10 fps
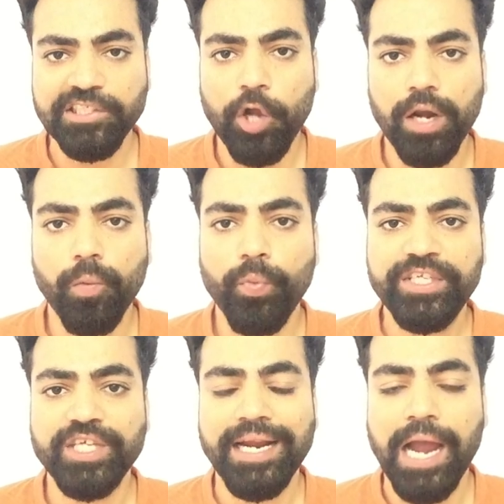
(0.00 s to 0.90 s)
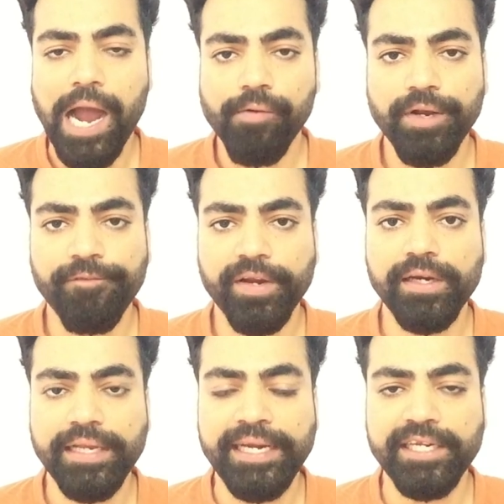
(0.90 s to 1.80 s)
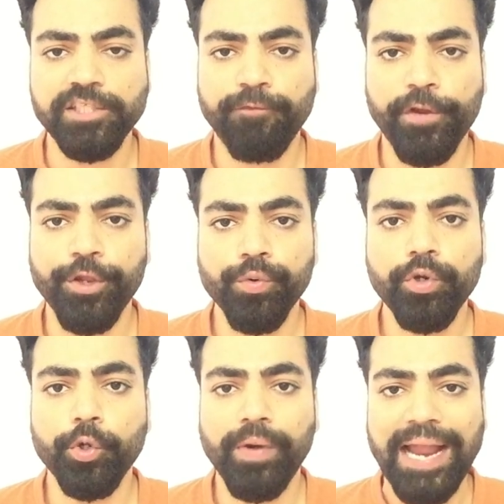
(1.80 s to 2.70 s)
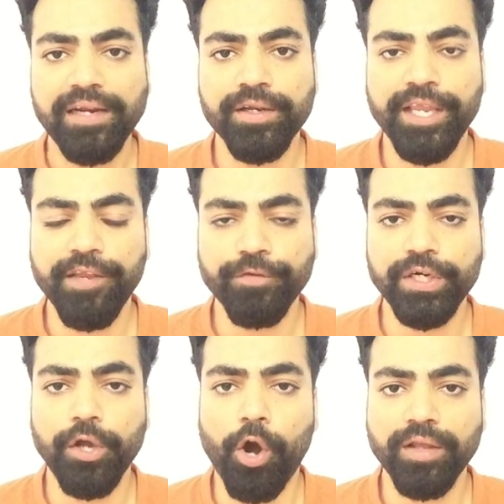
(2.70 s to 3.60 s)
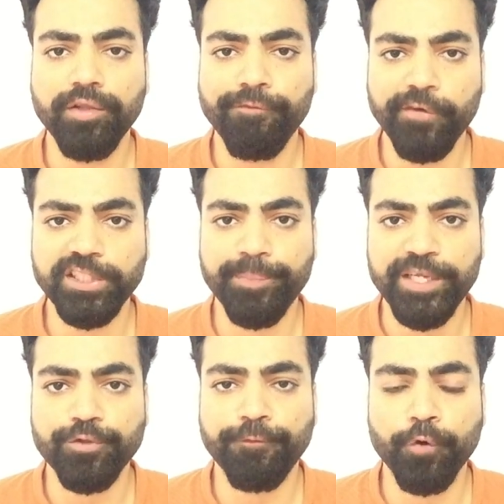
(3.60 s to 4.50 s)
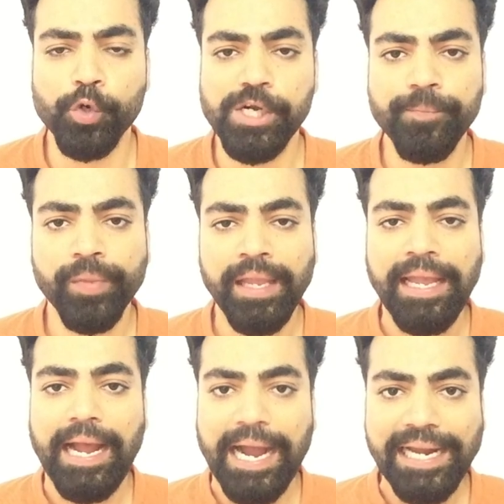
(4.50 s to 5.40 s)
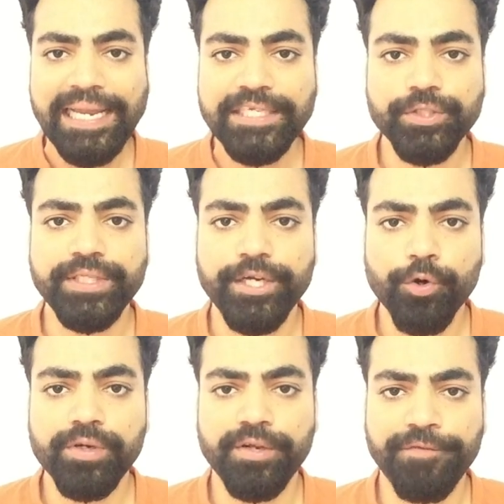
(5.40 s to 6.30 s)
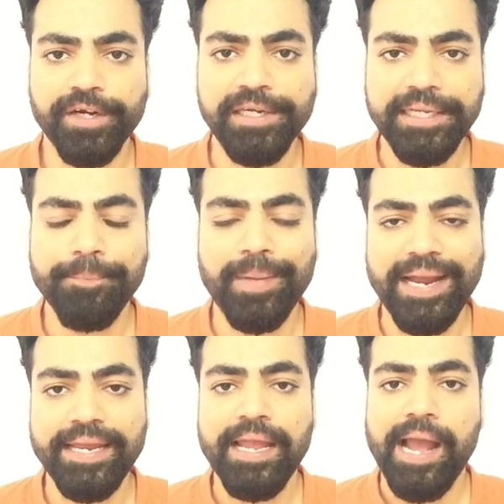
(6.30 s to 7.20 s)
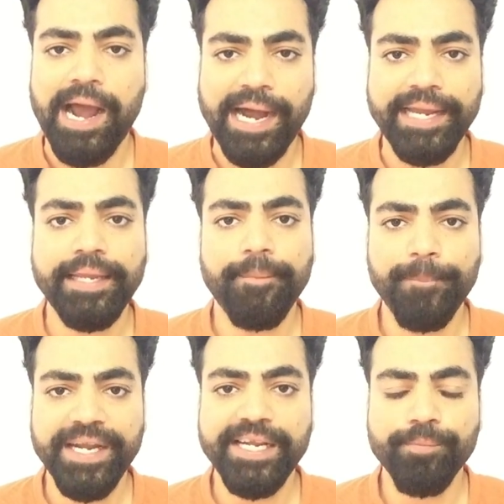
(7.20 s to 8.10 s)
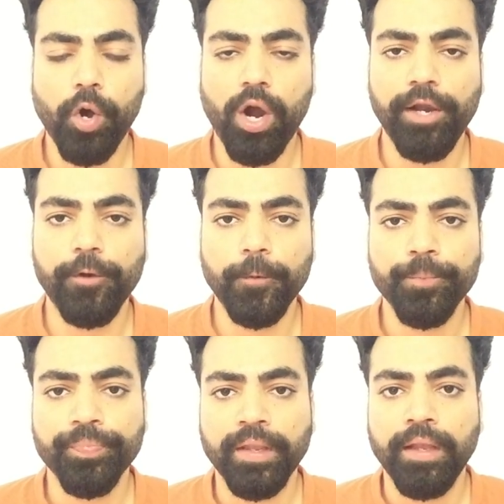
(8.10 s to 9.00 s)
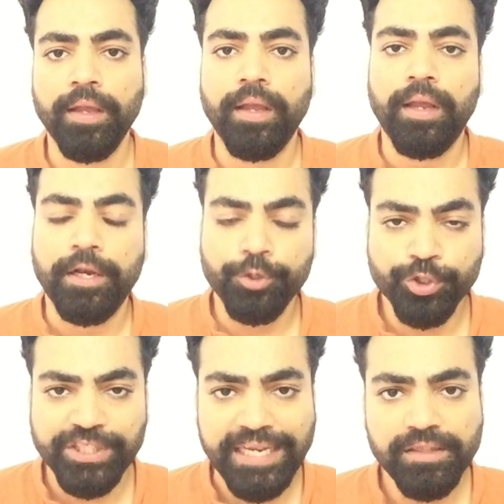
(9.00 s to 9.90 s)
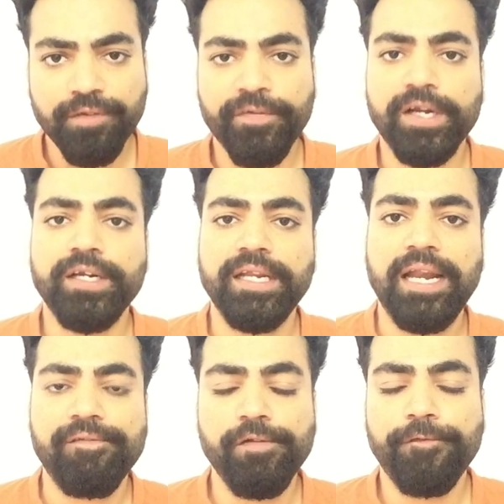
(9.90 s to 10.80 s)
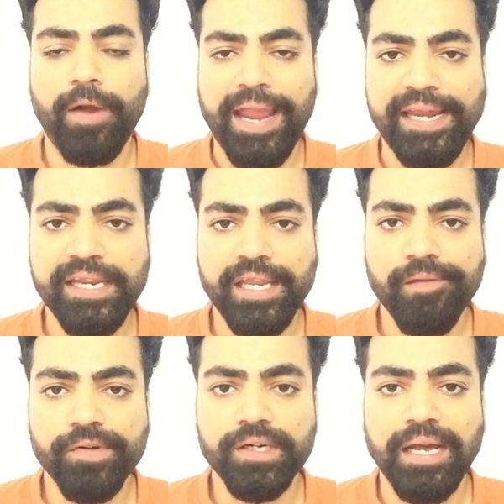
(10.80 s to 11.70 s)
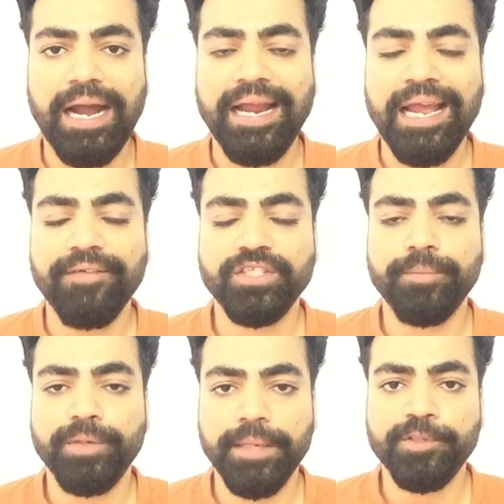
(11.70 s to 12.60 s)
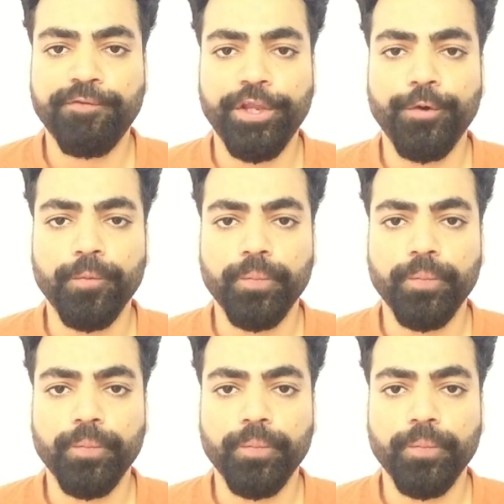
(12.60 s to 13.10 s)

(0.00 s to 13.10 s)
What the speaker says: column, we check how difficult it is for you to rank a keyword on the first page of Google. I like to denote difficulty by high, medium or low. To check the difficulty level for any keyword, I have some tips for you.